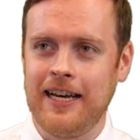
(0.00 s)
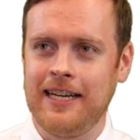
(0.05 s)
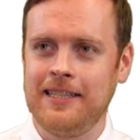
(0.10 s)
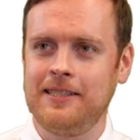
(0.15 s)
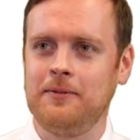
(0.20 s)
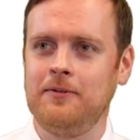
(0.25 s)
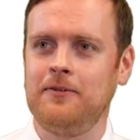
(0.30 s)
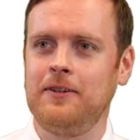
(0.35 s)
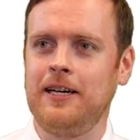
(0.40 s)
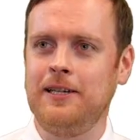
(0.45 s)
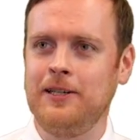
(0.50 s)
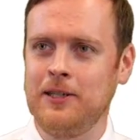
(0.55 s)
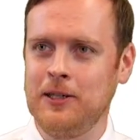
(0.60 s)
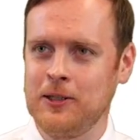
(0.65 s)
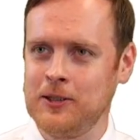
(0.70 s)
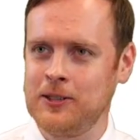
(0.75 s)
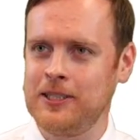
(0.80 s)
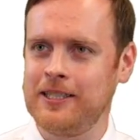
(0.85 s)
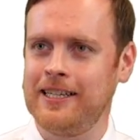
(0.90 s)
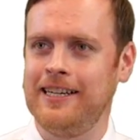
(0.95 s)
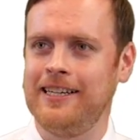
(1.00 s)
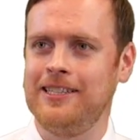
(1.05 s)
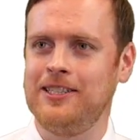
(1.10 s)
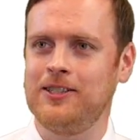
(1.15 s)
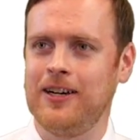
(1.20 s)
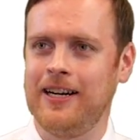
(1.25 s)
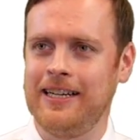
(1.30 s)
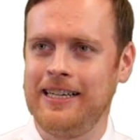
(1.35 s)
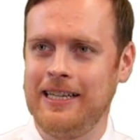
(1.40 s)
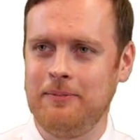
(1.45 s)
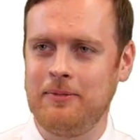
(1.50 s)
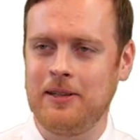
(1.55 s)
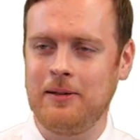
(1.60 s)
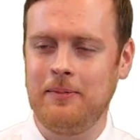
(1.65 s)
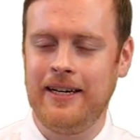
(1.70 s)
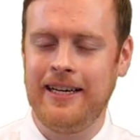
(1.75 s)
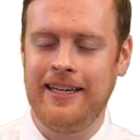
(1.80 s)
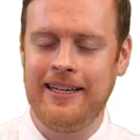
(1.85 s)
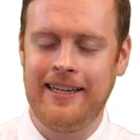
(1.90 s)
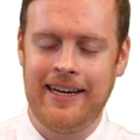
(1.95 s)
had some failures trying to
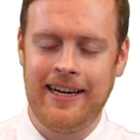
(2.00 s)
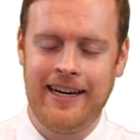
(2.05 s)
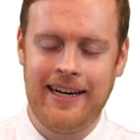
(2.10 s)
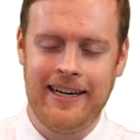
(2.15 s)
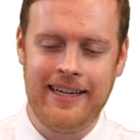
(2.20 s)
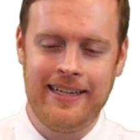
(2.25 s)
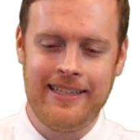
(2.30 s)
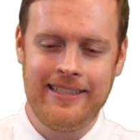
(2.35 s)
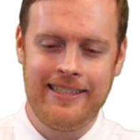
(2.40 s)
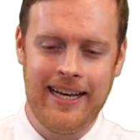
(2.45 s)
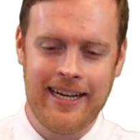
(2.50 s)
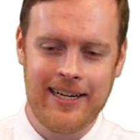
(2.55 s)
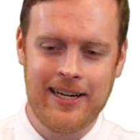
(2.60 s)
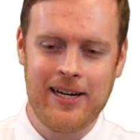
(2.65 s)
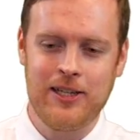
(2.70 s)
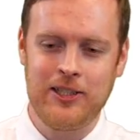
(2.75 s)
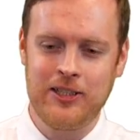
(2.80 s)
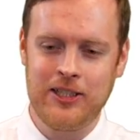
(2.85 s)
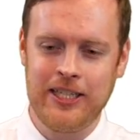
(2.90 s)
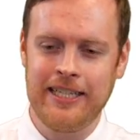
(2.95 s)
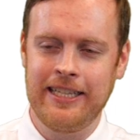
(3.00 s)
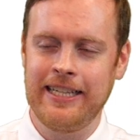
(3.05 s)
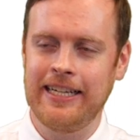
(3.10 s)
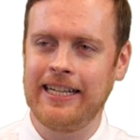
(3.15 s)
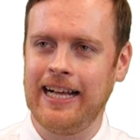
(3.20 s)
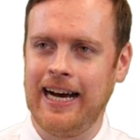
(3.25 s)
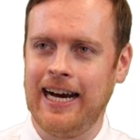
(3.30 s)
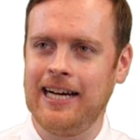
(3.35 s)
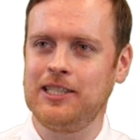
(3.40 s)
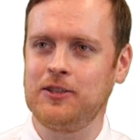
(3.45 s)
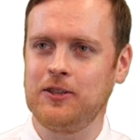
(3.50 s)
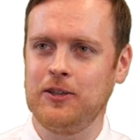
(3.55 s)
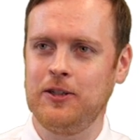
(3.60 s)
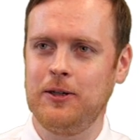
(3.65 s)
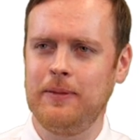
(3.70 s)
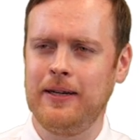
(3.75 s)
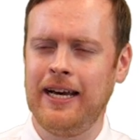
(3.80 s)
implement technology into the classroom.